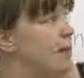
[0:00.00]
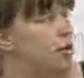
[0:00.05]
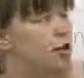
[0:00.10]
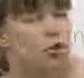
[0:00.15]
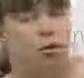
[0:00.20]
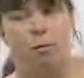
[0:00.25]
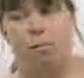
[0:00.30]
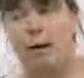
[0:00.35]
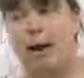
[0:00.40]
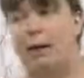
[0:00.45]

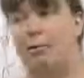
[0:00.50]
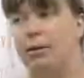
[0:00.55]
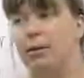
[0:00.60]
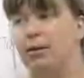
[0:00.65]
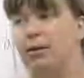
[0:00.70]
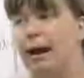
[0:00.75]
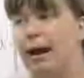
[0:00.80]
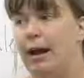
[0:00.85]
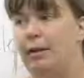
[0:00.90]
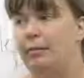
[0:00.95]
intro
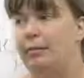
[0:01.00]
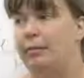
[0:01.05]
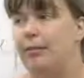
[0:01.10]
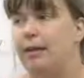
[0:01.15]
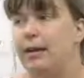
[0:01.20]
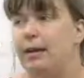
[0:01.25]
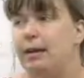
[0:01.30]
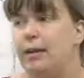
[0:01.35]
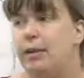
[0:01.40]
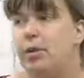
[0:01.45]
paragraph.
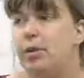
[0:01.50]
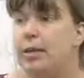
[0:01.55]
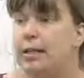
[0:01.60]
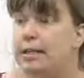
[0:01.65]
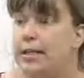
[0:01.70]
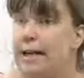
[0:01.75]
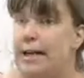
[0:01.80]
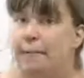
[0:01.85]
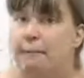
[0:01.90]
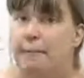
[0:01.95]
You
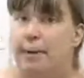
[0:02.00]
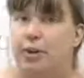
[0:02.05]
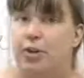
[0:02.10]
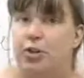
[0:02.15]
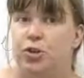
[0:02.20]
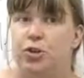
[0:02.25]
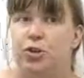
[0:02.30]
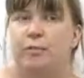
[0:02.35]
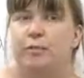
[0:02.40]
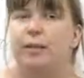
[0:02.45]
could take a
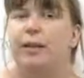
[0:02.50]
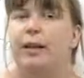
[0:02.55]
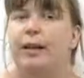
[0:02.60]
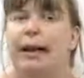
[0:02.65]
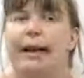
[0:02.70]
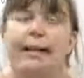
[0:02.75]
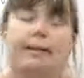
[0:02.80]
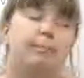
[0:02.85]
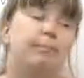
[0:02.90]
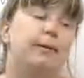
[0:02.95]
picture if you
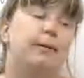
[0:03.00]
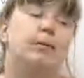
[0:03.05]
like,